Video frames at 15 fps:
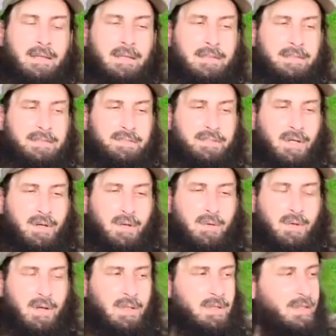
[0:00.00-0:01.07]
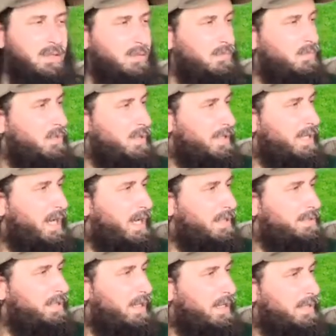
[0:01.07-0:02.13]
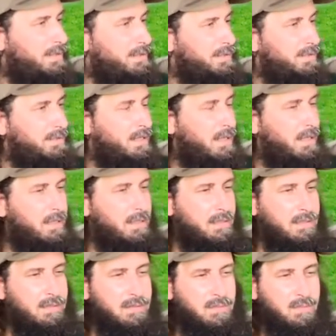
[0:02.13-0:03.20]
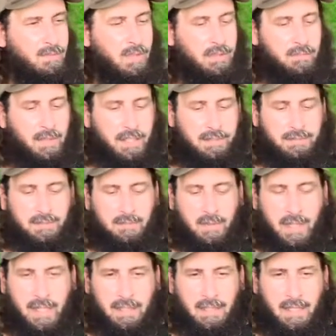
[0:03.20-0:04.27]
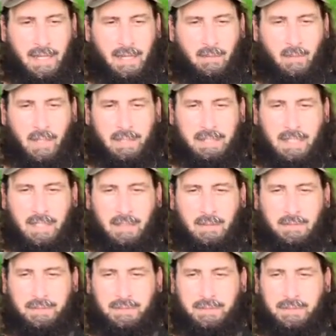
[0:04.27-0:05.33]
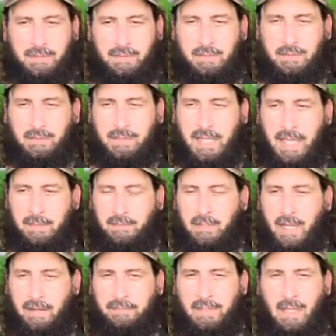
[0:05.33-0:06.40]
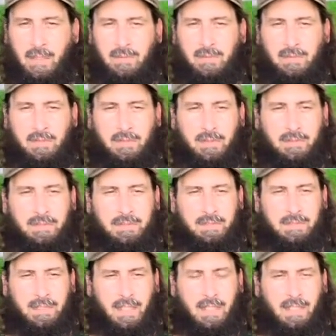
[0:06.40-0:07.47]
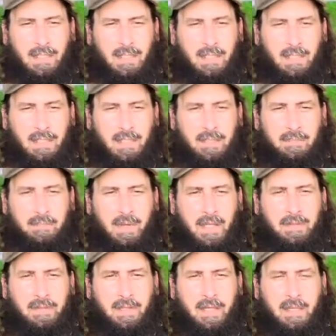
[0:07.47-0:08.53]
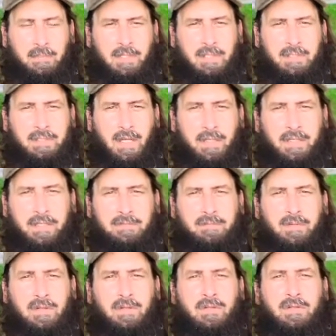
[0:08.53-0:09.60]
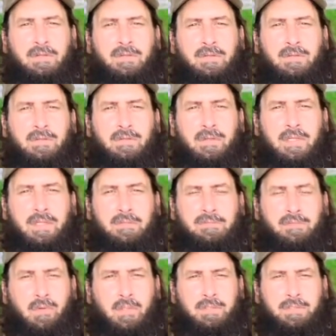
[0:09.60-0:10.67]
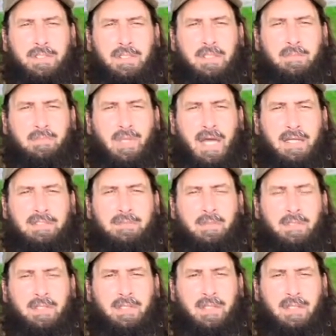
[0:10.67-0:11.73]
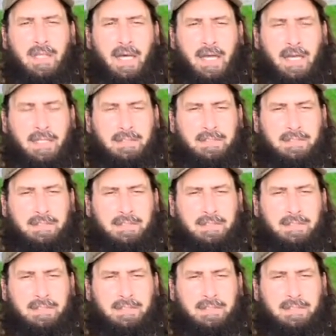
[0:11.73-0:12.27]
So a little more context, when Rachel Wayne and I went down to Campcraft Outdoors in Bethlehem, Kentucky for her to do the forging and blacksmithing class.